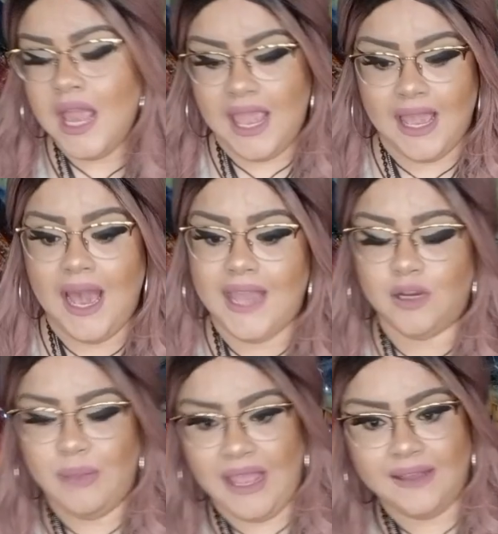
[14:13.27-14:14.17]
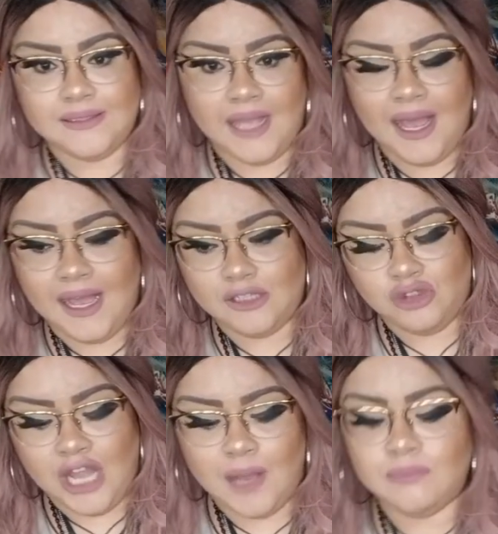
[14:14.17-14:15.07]
a higher paying uh,
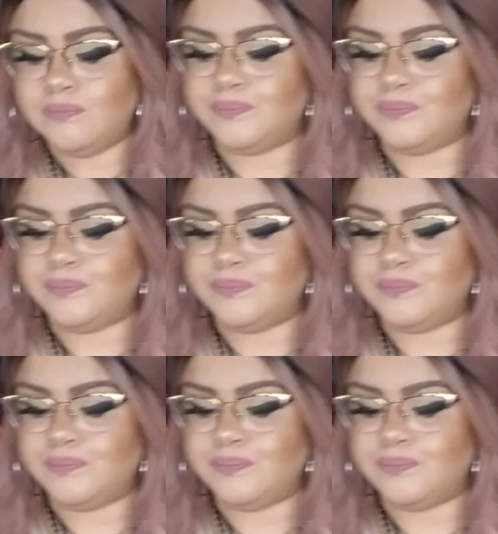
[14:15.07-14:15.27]
job